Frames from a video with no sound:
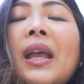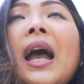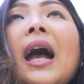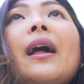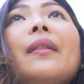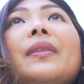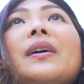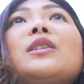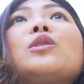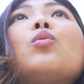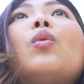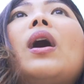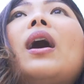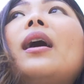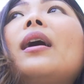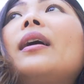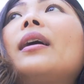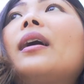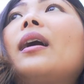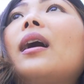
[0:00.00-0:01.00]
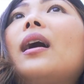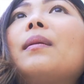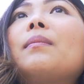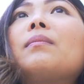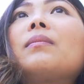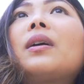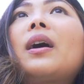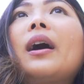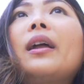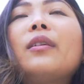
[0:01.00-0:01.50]
And that's why
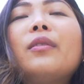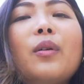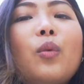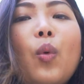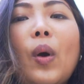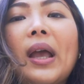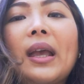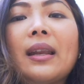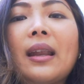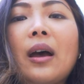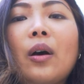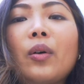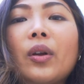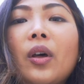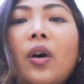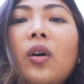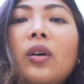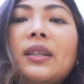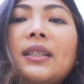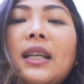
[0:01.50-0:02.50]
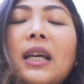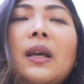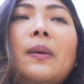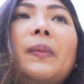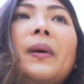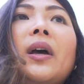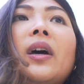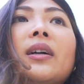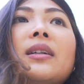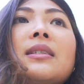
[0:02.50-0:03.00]
I'm kind of away now on a holiday,
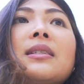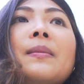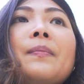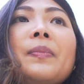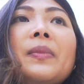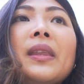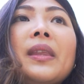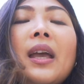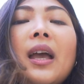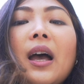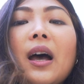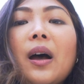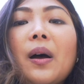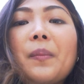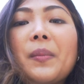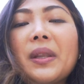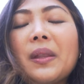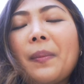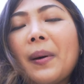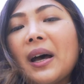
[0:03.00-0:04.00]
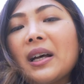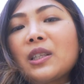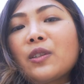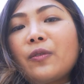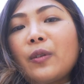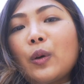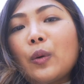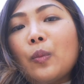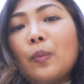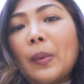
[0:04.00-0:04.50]
because um, in the past
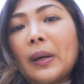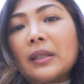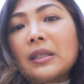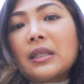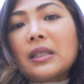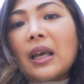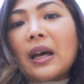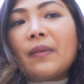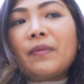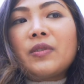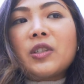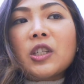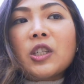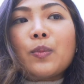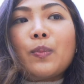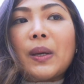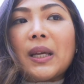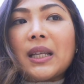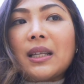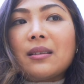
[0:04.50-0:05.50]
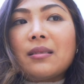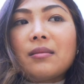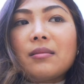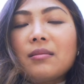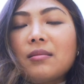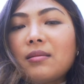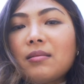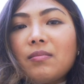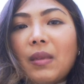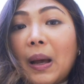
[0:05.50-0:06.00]
few months I've just been,
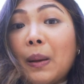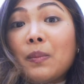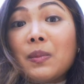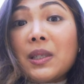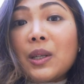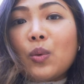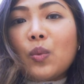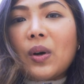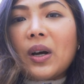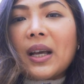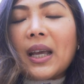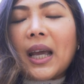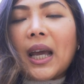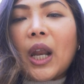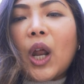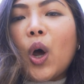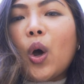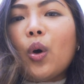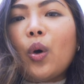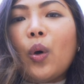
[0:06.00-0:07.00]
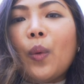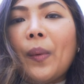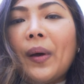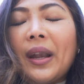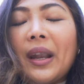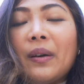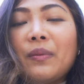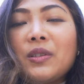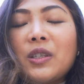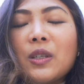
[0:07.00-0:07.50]
I'm still working at home,
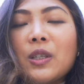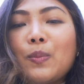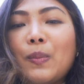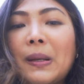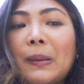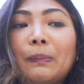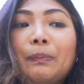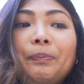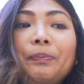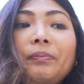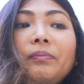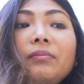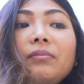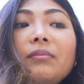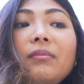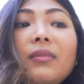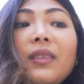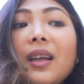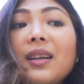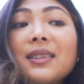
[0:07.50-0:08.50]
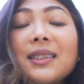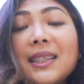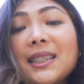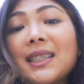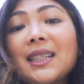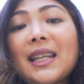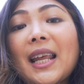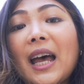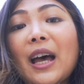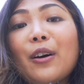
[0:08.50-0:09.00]
and I've just been
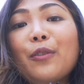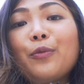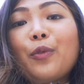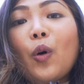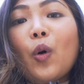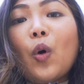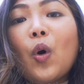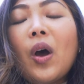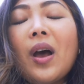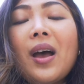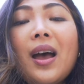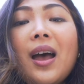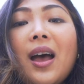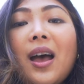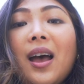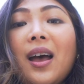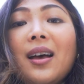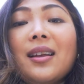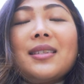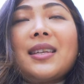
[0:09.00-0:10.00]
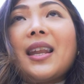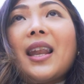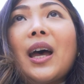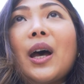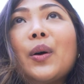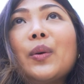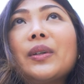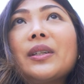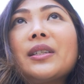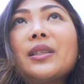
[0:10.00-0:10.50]
sitting there for ten
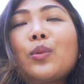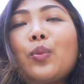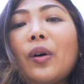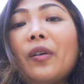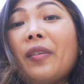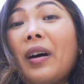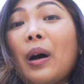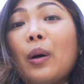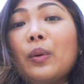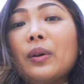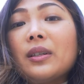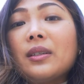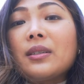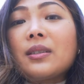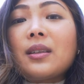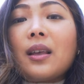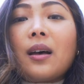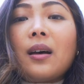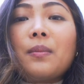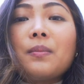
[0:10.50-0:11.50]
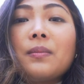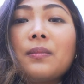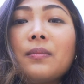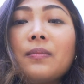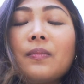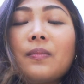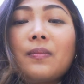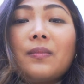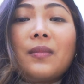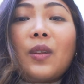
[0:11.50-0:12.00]
hours, twelve hours,
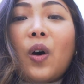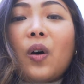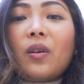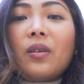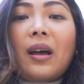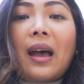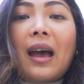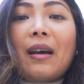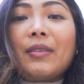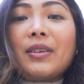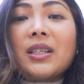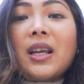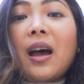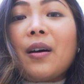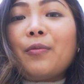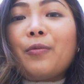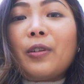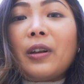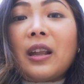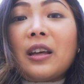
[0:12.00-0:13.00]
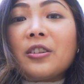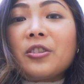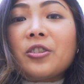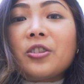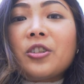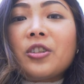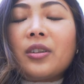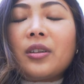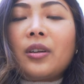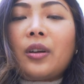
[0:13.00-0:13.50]
um, not having time for
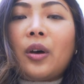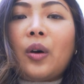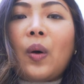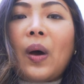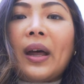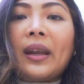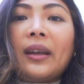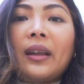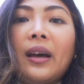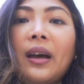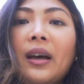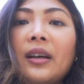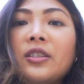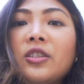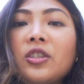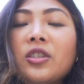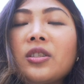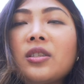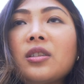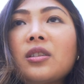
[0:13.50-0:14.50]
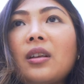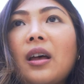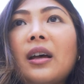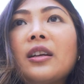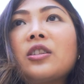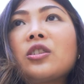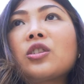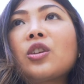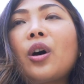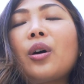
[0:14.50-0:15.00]
lunch, you know, and I just I
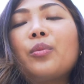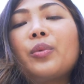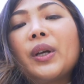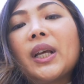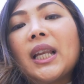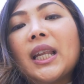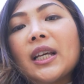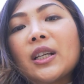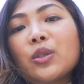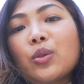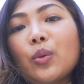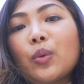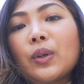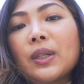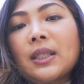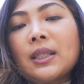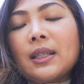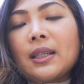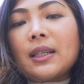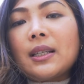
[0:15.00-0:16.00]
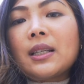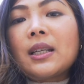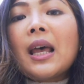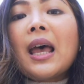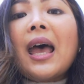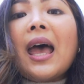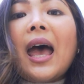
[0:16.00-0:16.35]
just got really exhausted.